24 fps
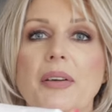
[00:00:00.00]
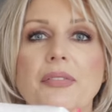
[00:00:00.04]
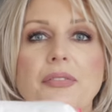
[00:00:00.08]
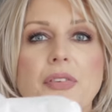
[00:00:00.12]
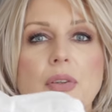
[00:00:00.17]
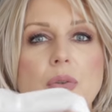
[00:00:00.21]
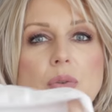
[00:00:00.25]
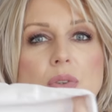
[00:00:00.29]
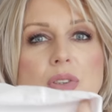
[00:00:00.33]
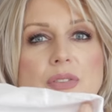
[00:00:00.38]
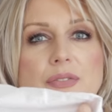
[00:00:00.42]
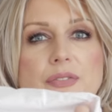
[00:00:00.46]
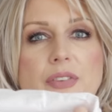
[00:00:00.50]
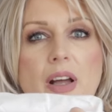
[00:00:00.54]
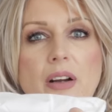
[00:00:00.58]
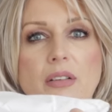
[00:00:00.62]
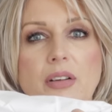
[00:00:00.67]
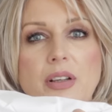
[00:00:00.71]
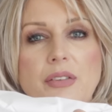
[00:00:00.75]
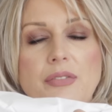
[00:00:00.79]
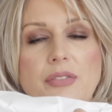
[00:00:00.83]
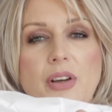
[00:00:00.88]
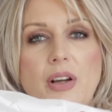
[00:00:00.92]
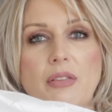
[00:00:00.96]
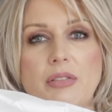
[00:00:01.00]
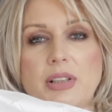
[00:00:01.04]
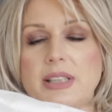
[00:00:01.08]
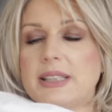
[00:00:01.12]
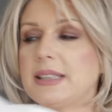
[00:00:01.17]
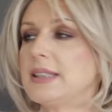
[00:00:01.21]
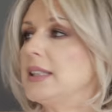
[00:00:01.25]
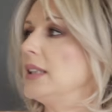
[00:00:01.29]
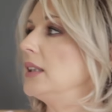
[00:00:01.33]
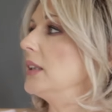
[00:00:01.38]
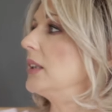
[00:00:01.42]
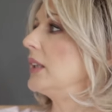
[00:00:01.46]
but feels very, very
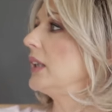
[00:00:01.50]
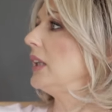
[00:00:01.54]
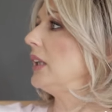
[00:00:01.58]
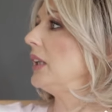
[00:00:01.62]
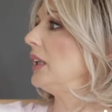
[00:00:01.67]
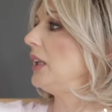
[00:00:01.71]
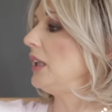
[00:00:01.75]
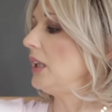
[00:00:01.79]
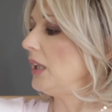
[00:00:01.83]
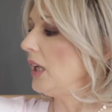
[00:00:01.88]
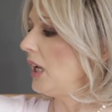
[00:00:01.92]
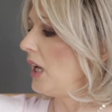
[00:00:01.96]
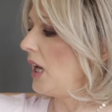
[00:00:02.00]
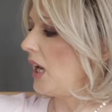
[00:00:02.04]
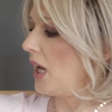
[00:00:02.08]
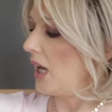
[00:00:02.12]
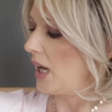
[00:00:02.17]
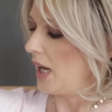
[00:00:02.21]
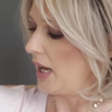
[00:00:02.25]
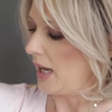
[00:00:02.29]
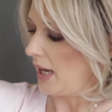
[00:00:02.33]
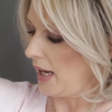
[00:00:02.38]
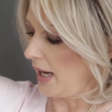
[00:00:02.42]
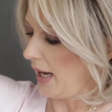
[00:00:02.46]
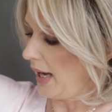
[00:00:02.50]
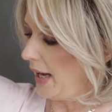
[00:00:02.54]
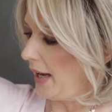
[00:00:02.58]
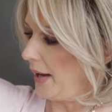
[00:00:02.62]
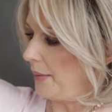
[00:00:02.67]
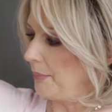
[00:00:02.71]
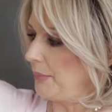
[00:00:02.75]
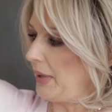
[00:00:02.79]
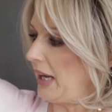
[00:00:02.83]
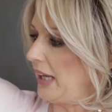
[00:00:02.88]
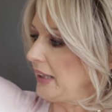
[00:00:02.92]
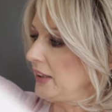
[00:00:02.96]
silky.
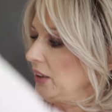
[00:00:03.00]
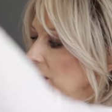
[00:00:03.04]
And